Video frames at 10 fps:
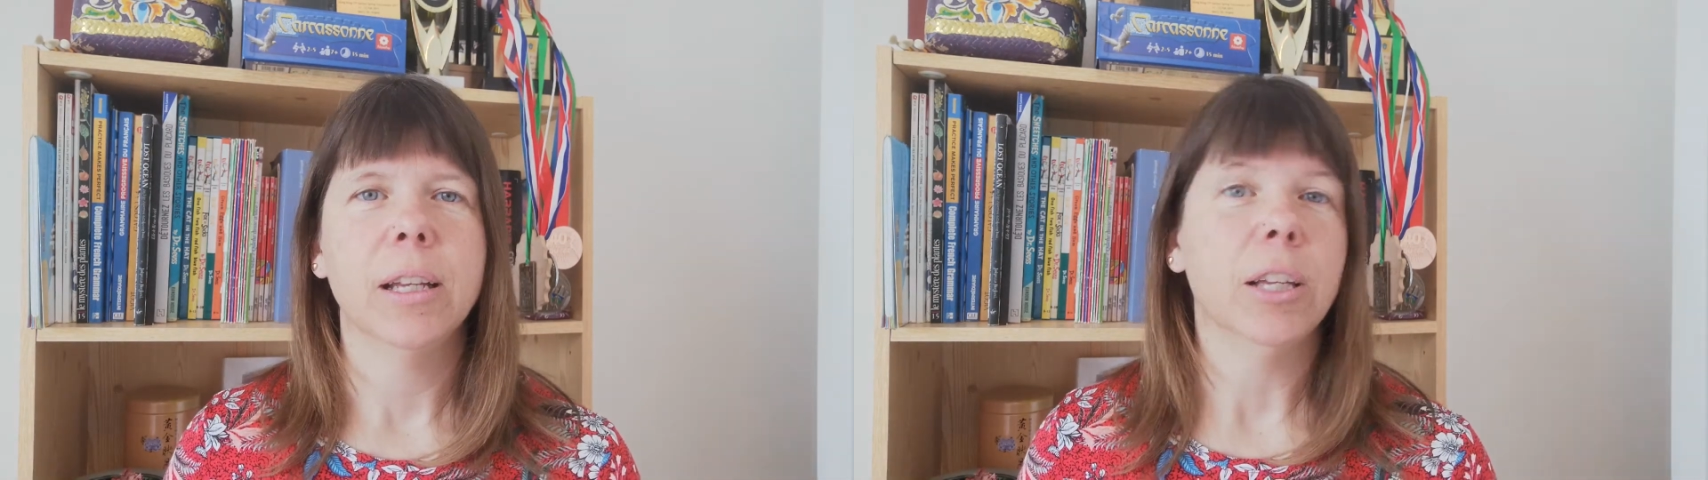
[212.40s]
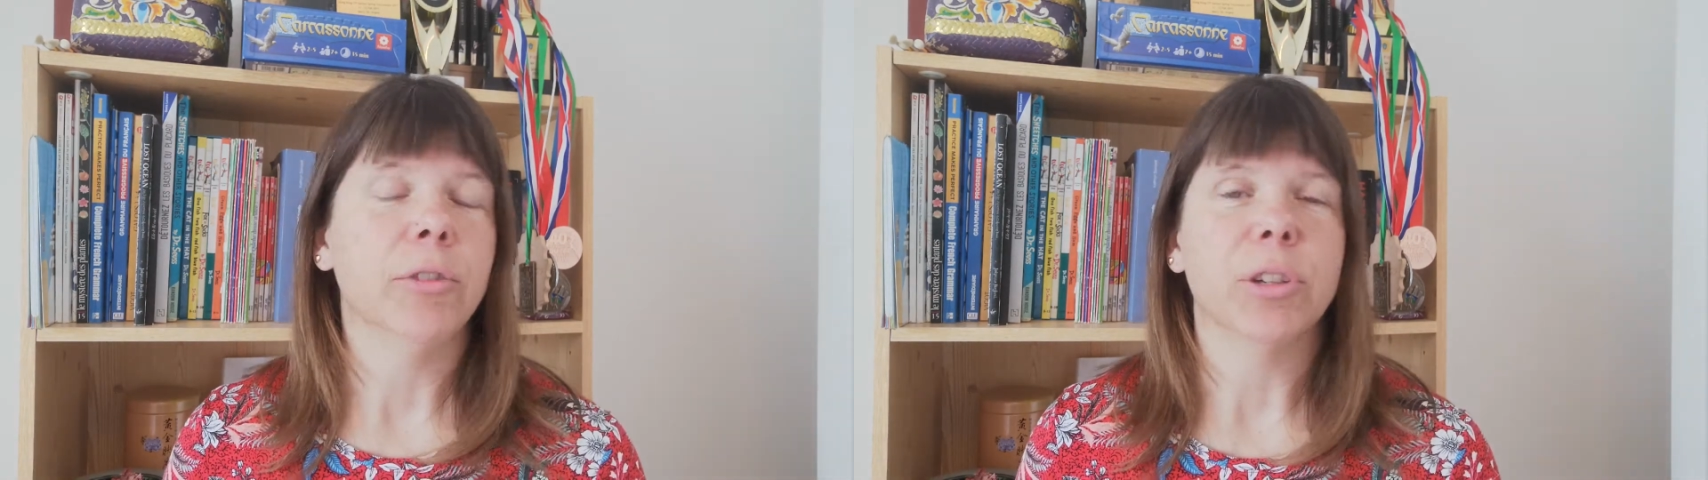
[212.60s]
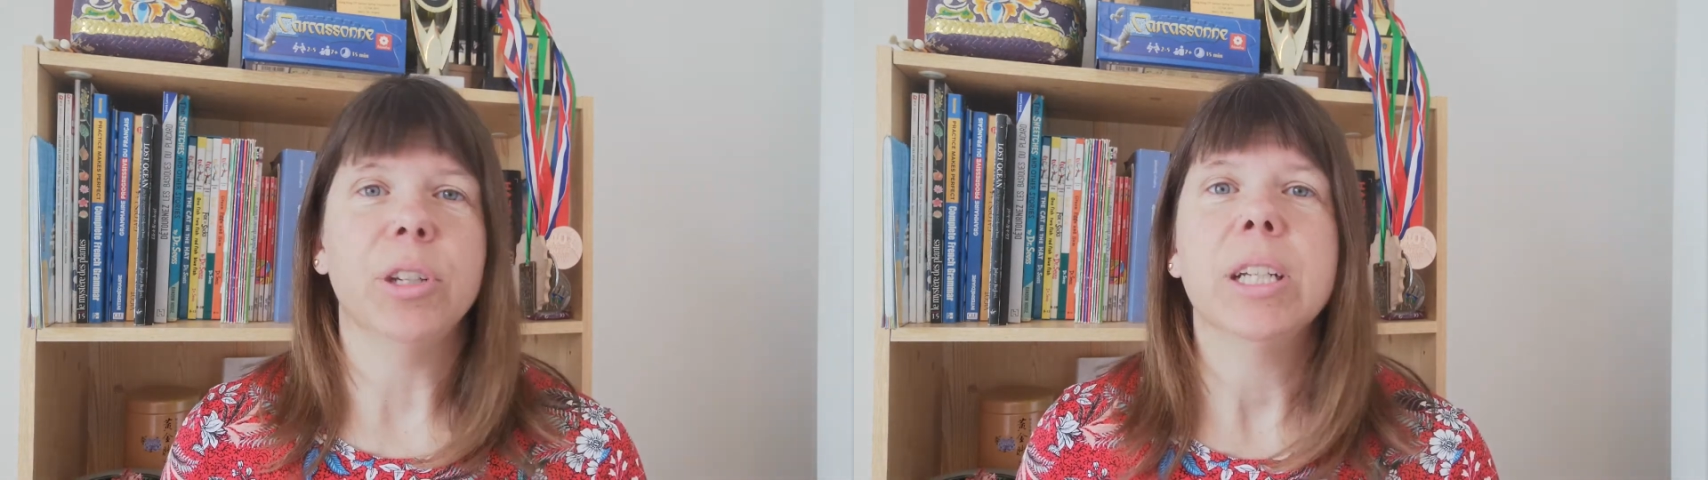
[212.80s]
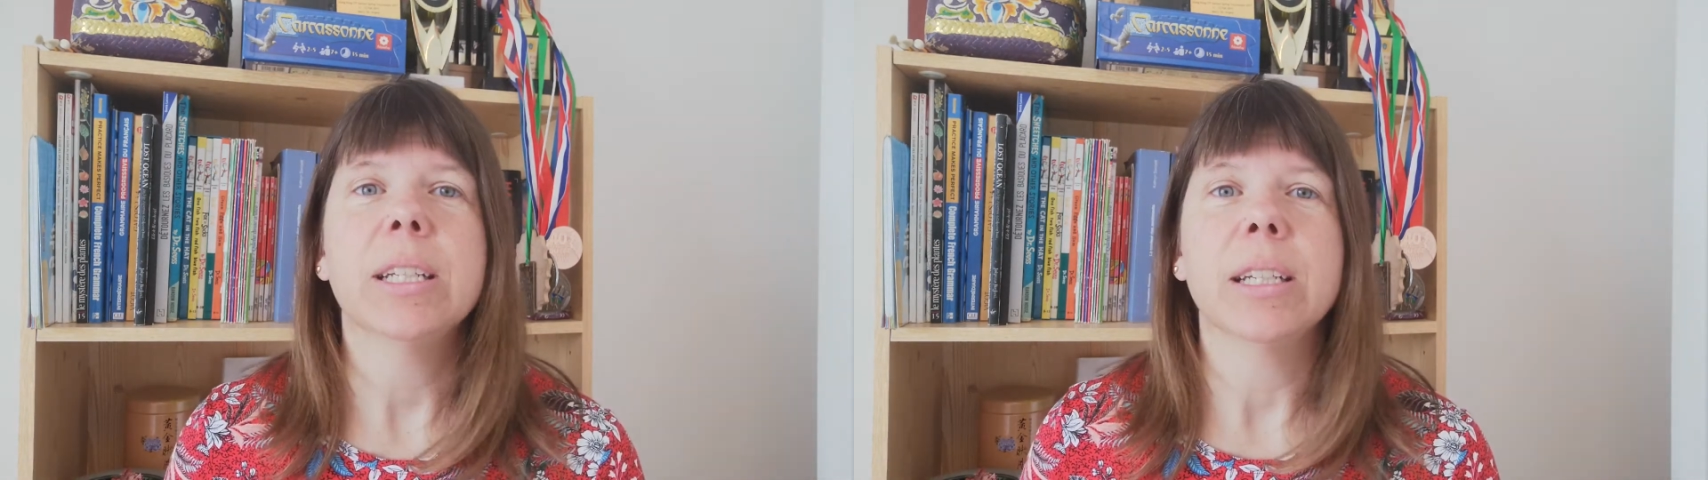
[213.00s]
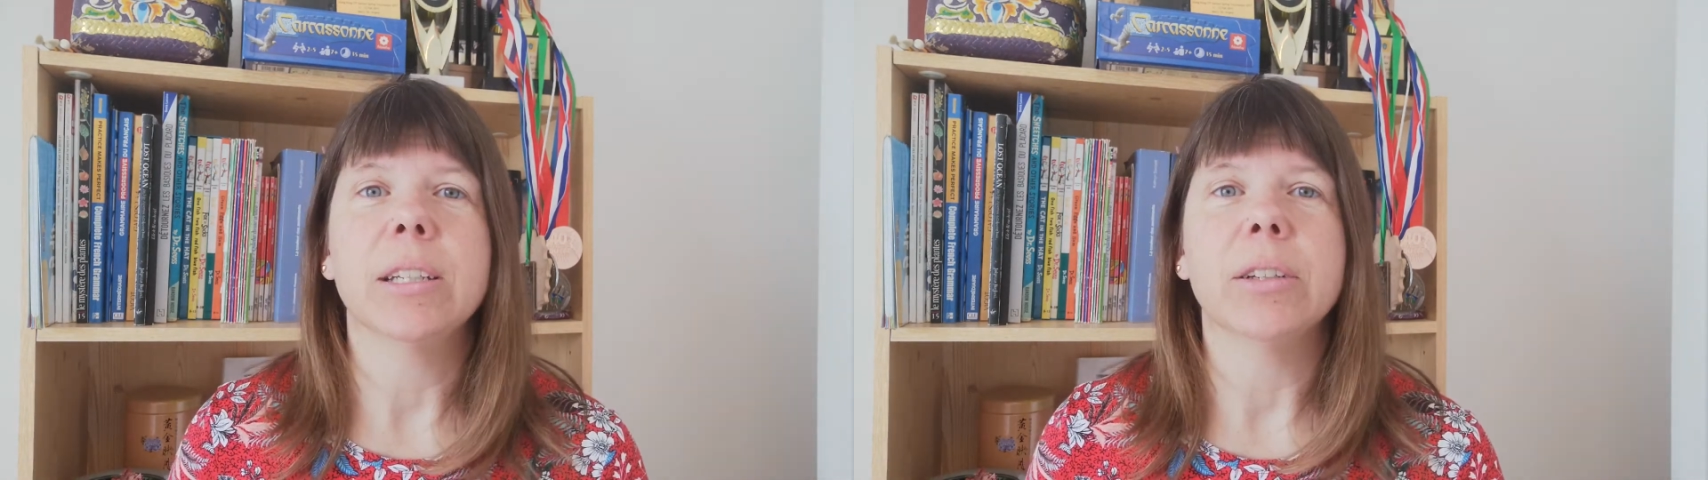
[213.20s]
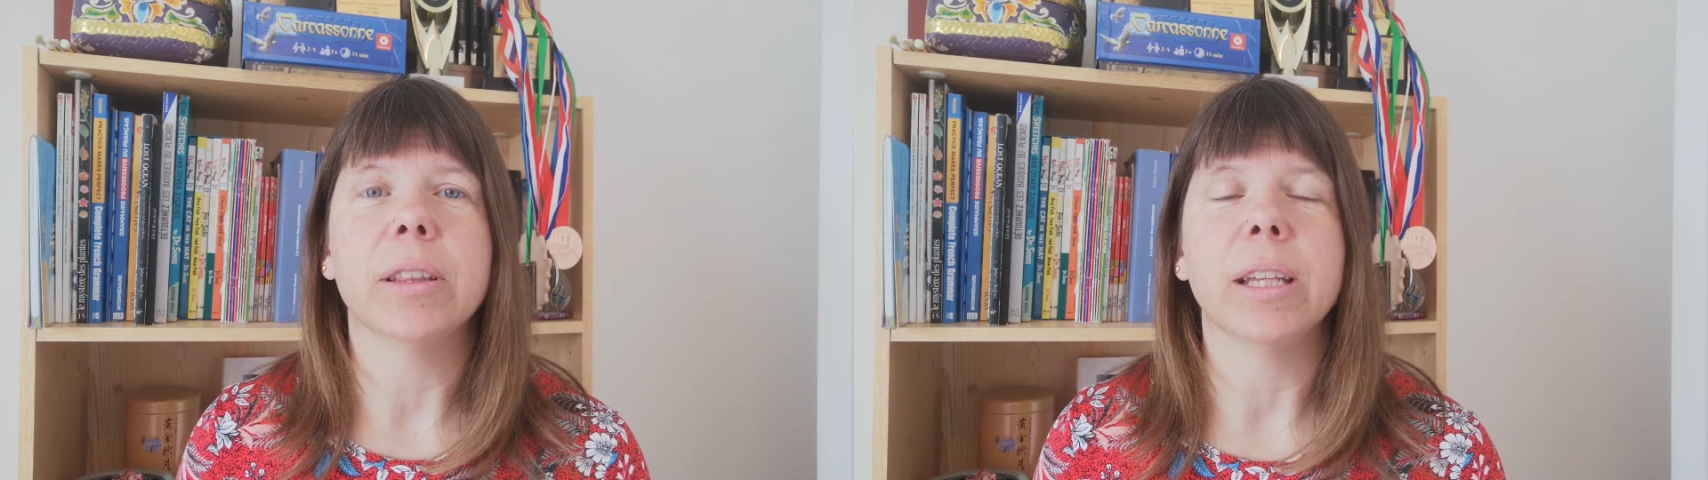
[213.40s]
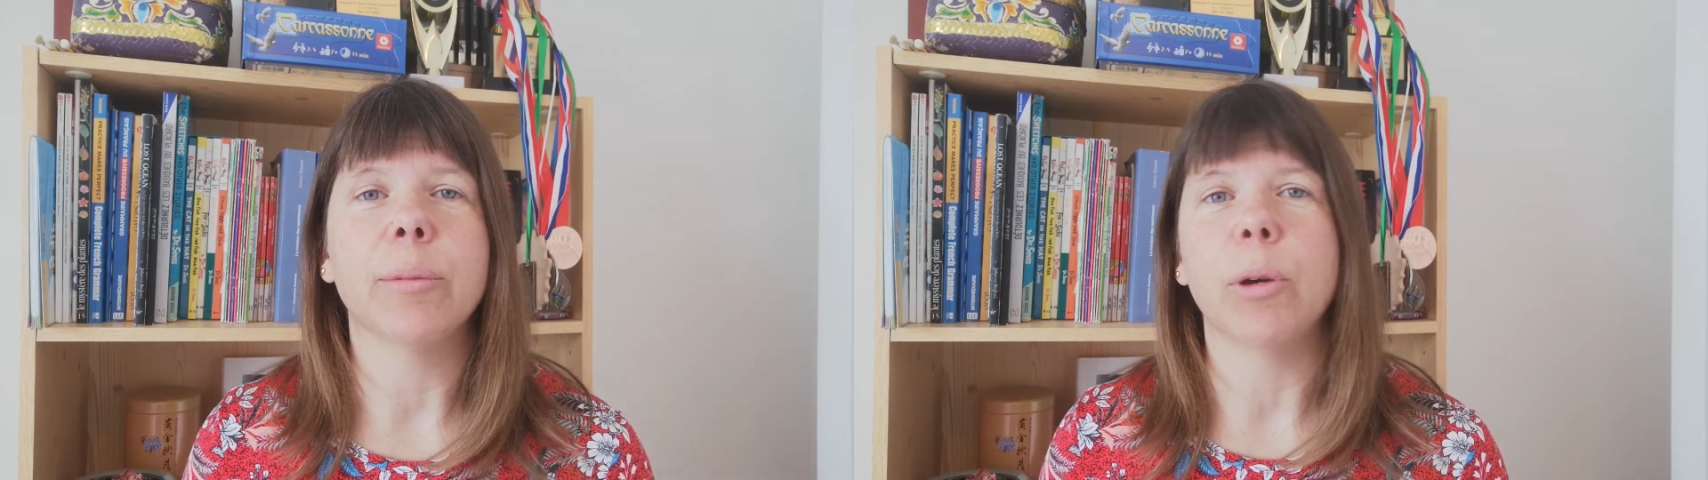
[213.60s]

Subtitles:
If you're knitting, you can think